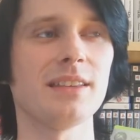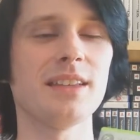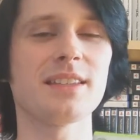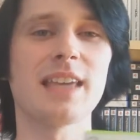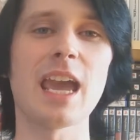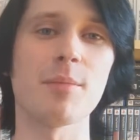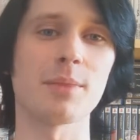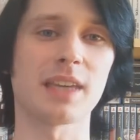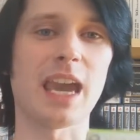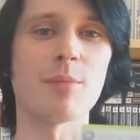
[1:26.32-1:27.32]
this
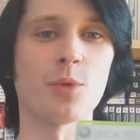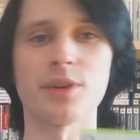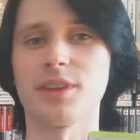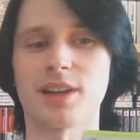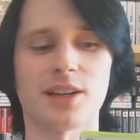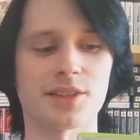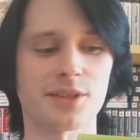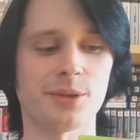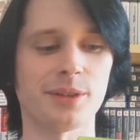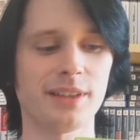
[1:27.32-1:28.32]
game came with the
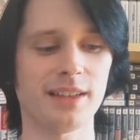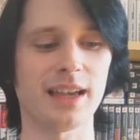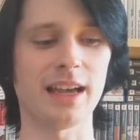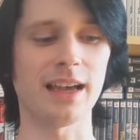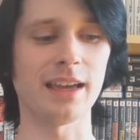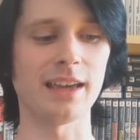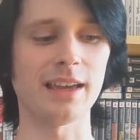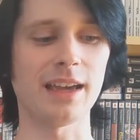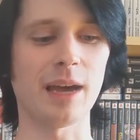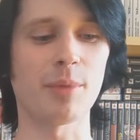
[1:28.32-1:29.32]
console.
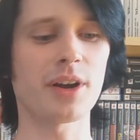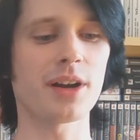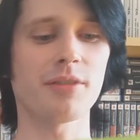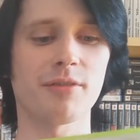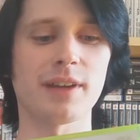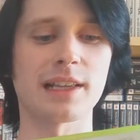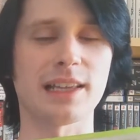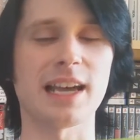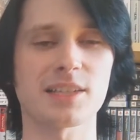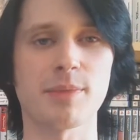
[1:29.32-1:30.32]
I bought it off of a
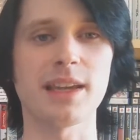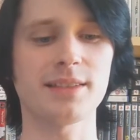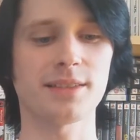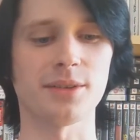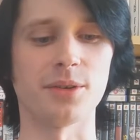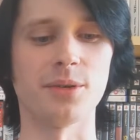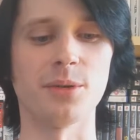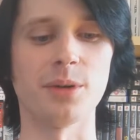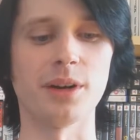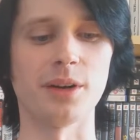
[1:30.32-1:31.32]
classmate
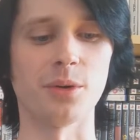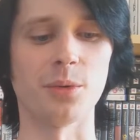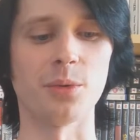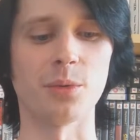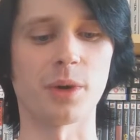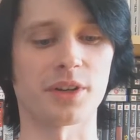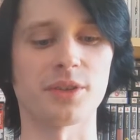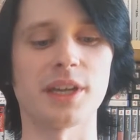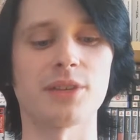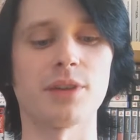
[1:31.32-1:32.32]
who wanted
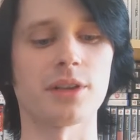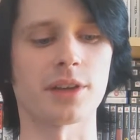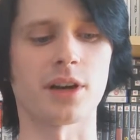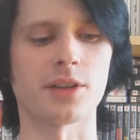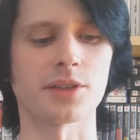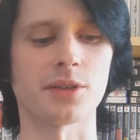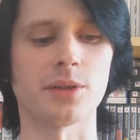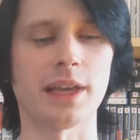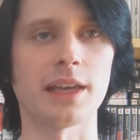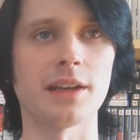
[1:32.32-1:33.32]
to get rid of the
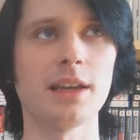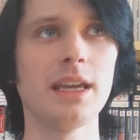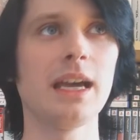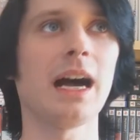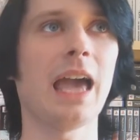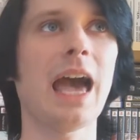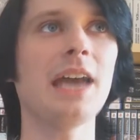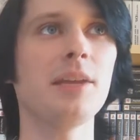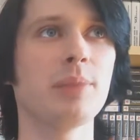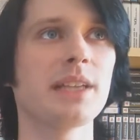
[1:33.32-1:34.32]
console, and I
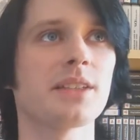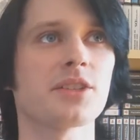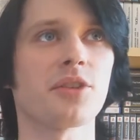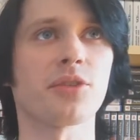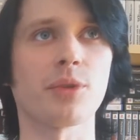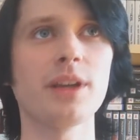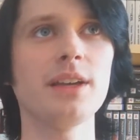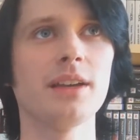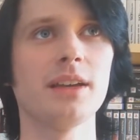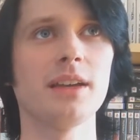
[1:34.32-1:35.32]
had a PlayStation
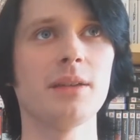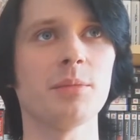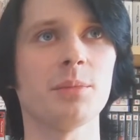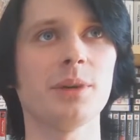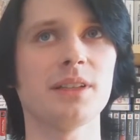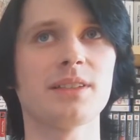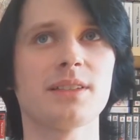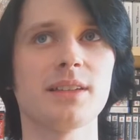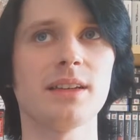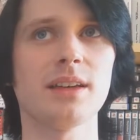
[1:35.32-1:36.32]
3,
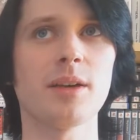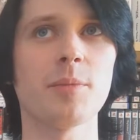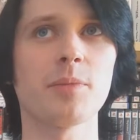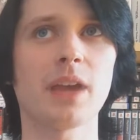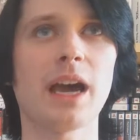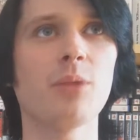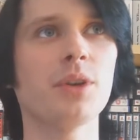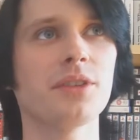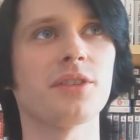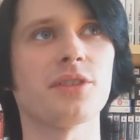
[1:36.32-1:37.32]
but I
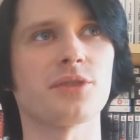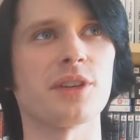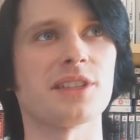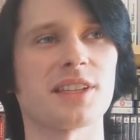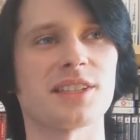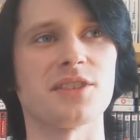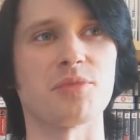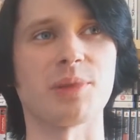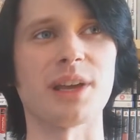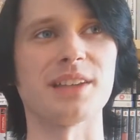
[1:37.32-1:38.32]
wanted the 360 to
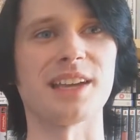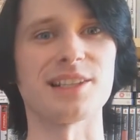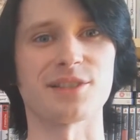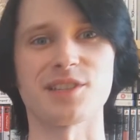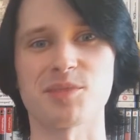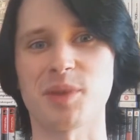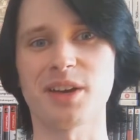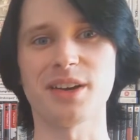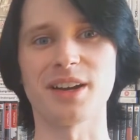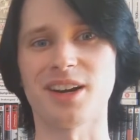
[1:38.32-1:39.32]
play Tales of
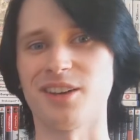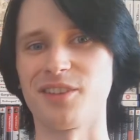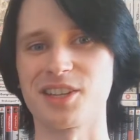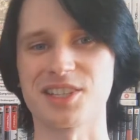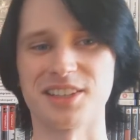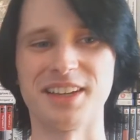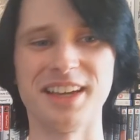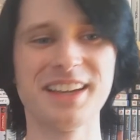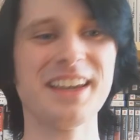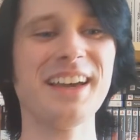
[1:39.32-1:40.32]
Vesperia,
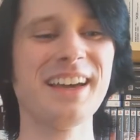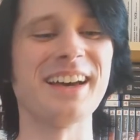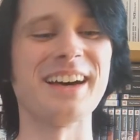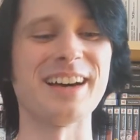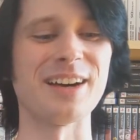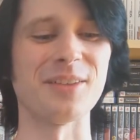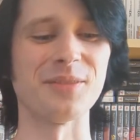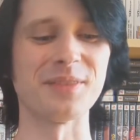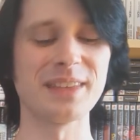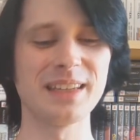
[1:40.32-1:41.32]
obviously.
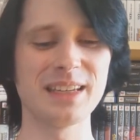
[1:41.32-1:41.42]
Um,